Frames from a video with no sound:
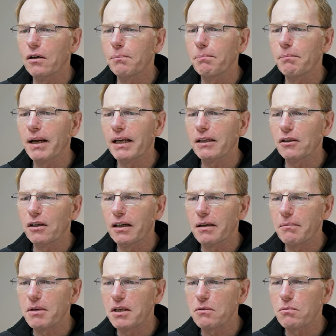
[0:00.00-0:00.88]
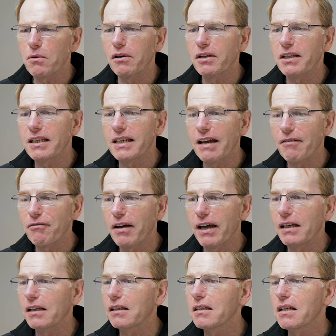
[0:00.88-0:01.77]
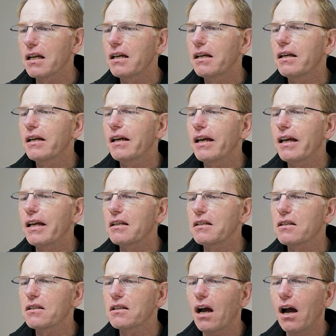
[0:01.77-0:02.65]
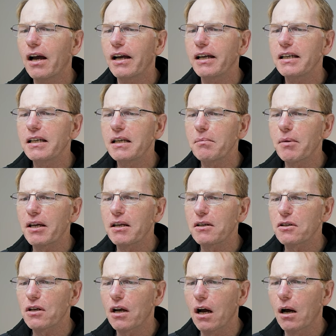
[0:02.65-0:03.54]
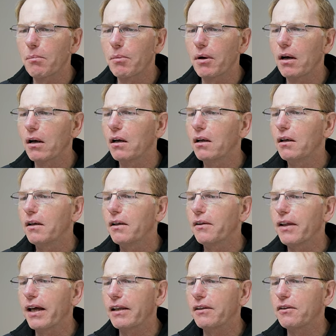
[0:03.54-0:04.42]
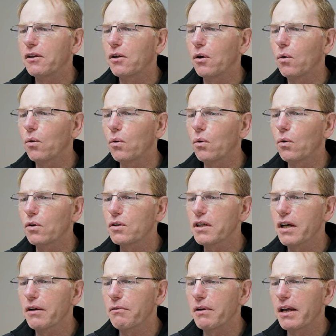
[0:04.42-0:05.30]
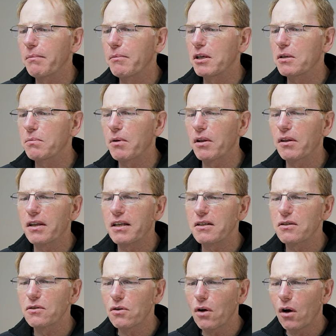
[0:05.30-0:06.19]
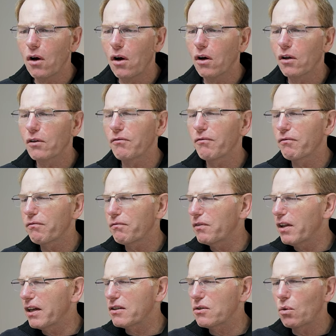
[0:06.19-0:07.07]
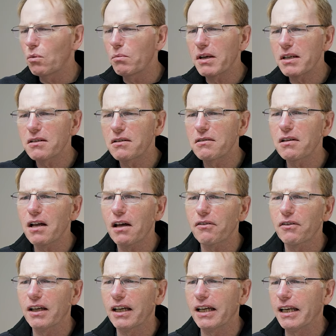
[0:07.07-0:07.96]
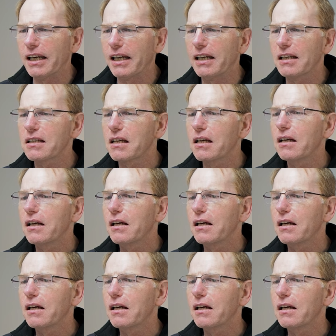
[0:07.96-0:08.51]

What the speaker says: manual image where I did F8, is tiny bit sharper than the auto image, but there's almost nothing in it.